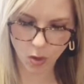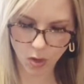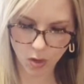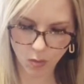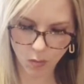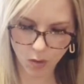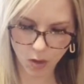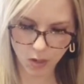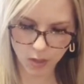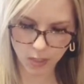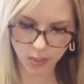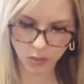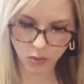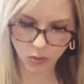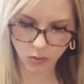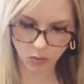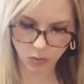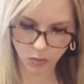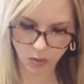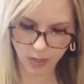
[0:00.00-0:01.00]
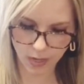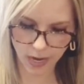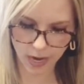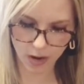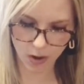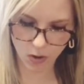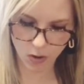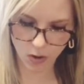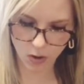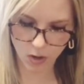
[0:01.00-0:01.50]
a rocky shore and
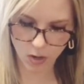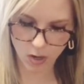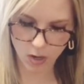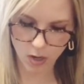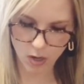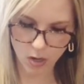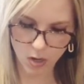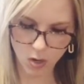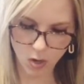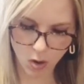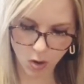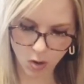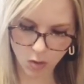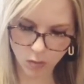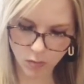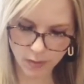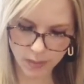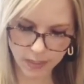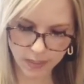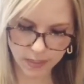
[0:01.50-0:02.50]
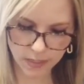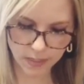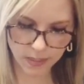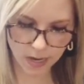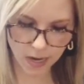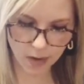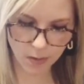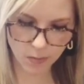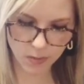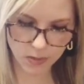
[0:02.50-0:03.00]
how her only
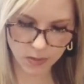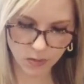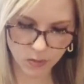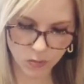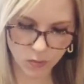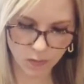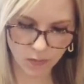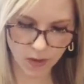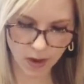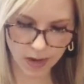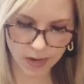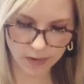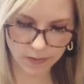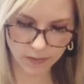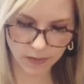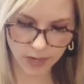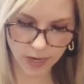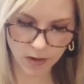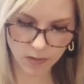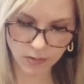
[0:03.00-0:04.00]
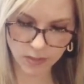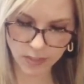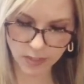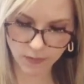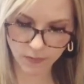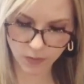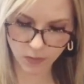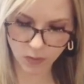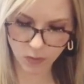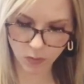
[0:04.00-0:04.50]
desire was to survive and how
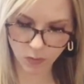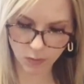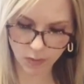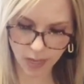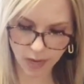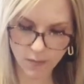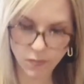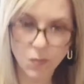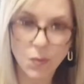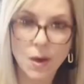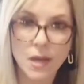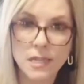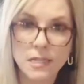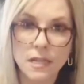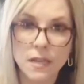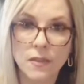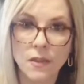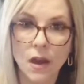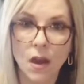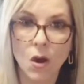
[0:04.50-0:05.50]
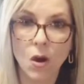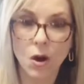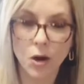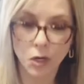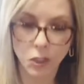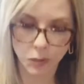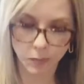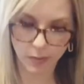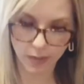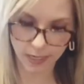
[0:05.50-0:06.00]
difficult life was in that
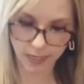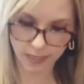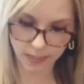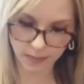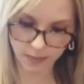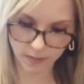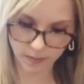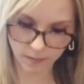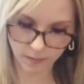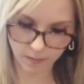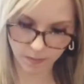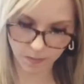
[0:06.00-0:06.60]
harsh place.